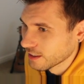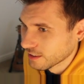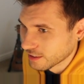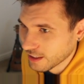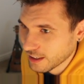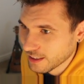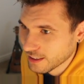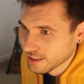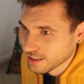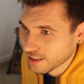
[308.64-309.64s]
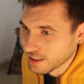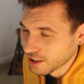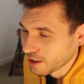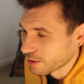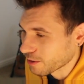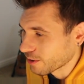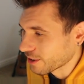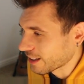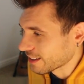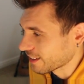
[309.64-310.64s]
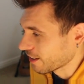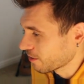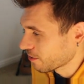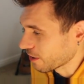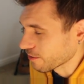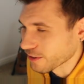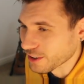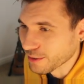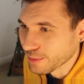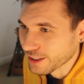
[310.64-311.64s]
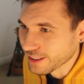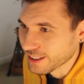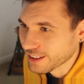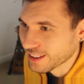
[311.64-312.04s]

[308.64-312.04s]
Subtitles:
So that's the terminal one. Like I say, great fun to build.